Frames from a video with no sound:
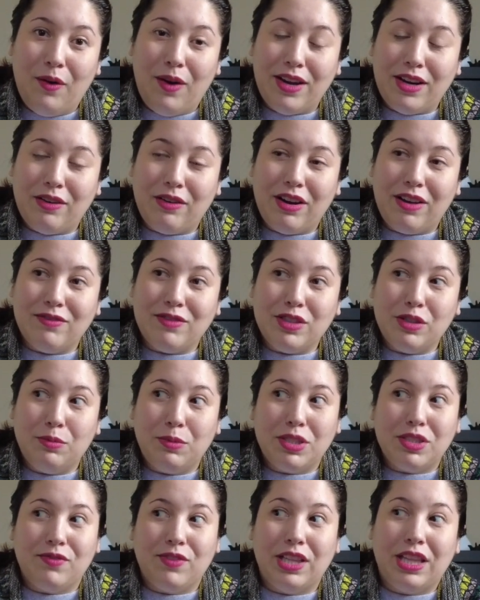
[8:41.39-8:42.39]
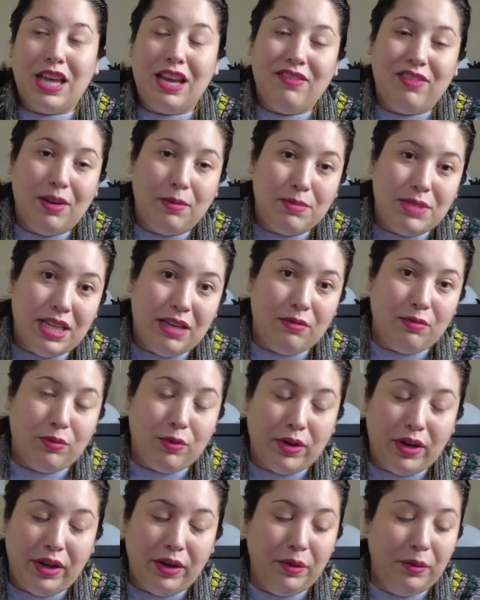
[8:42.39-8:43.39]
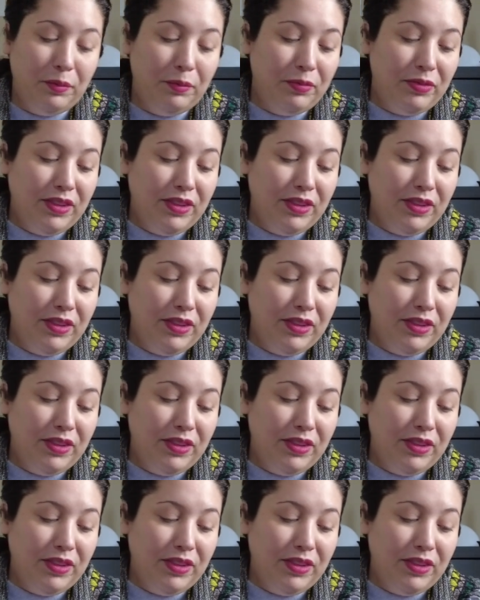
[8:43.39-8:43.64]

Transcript: I don't have too much of a life update for you.